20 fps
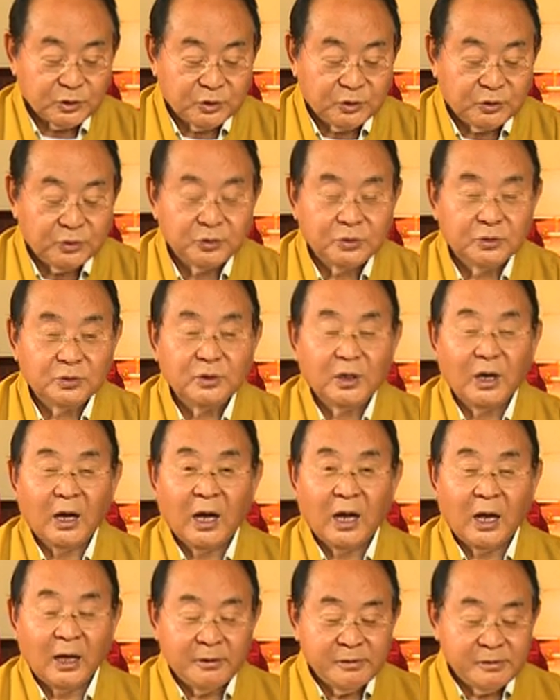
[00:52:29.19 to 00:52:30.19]
do
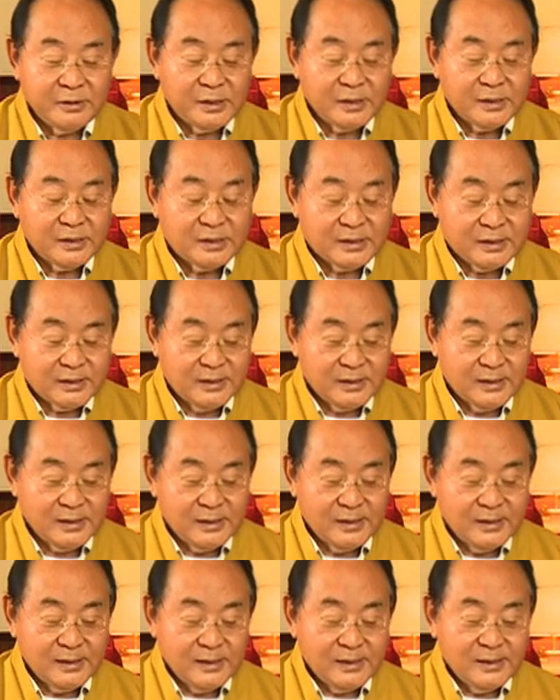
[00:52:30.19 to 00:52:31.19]
100
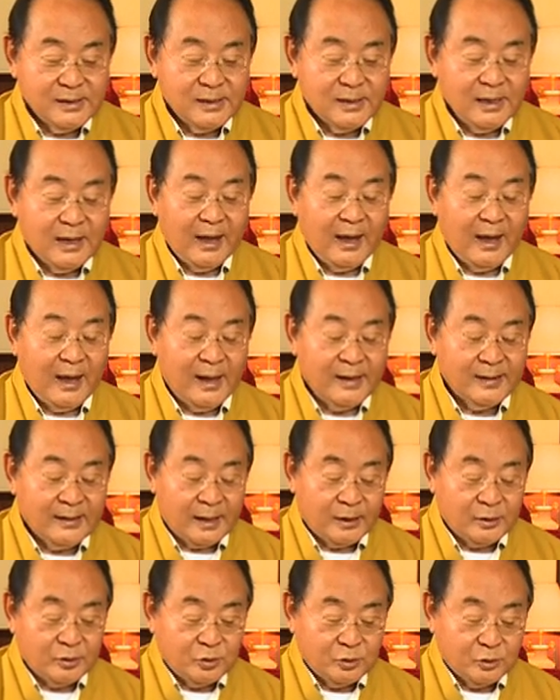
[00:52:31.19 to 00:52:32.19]
and
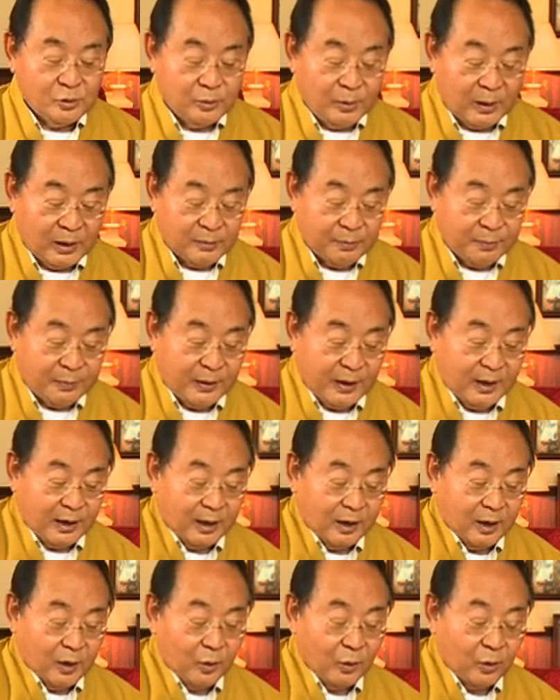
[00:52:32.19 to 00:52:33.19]
then do one
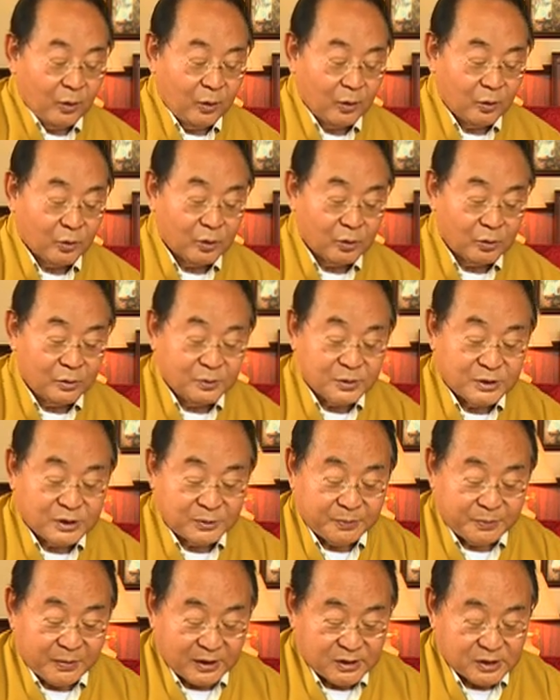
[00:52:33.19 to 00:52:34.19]
prayer, O Guru
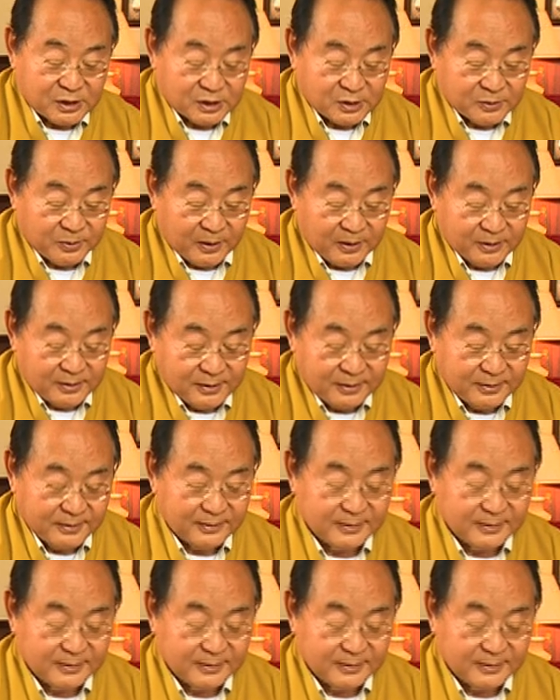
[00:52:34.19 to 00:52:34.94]
Rinpoche Precious One,